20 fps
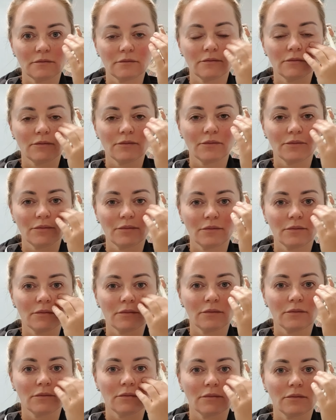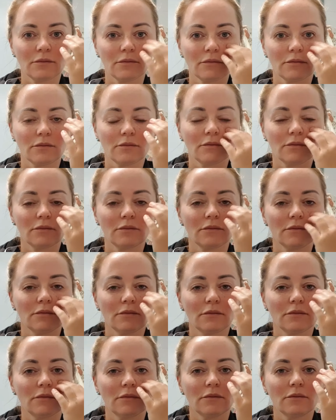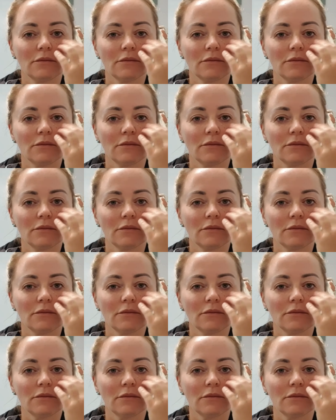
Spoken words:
Nothing is said.